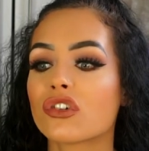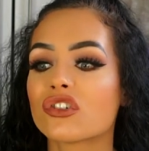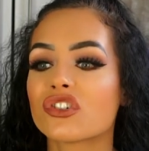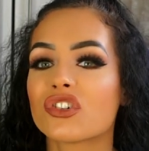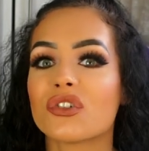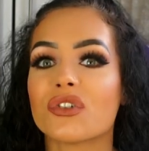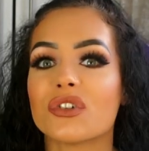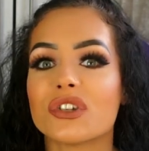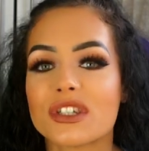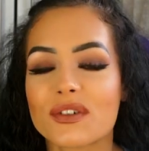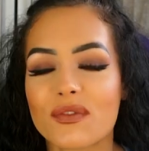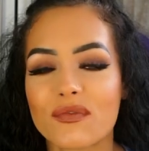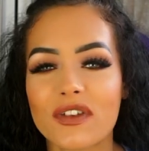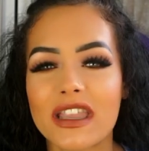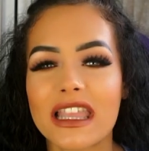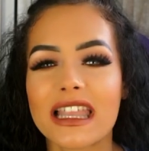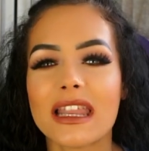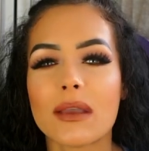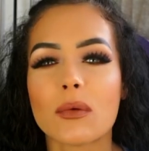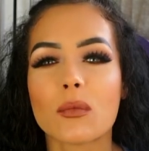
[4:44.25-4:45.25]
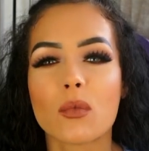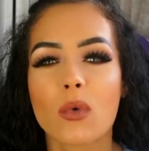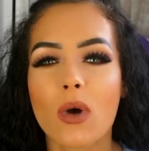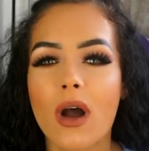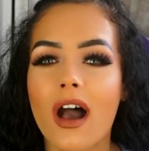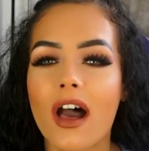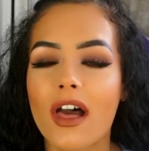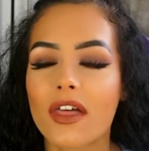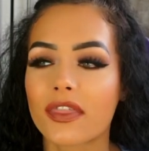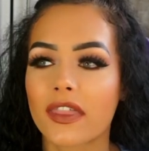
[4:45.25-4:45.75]
good, feeling
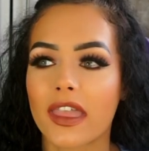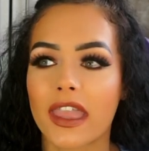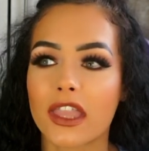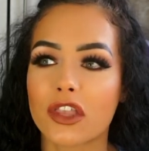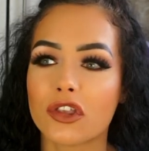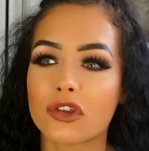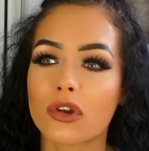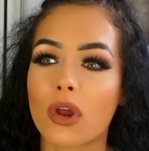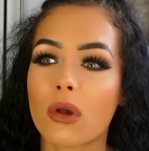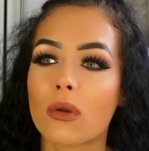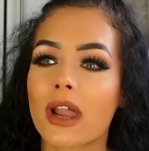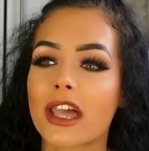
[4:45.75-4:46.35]
worthy, you know,